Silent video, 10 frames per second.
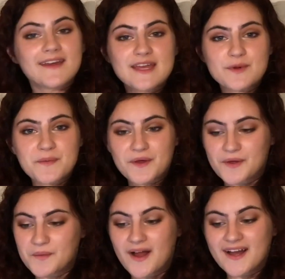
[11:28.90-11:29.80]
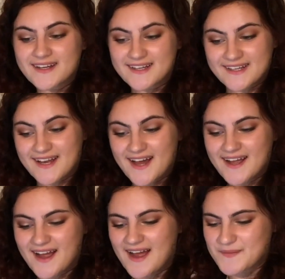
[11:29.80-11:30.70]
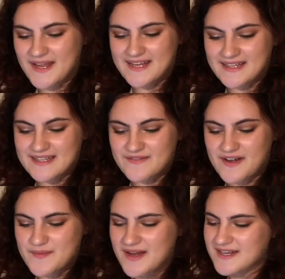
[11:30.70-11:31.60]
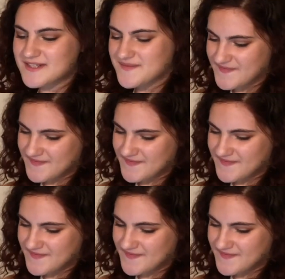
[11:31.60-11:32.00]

Keep up the good work, good luck. I'm liking this very much.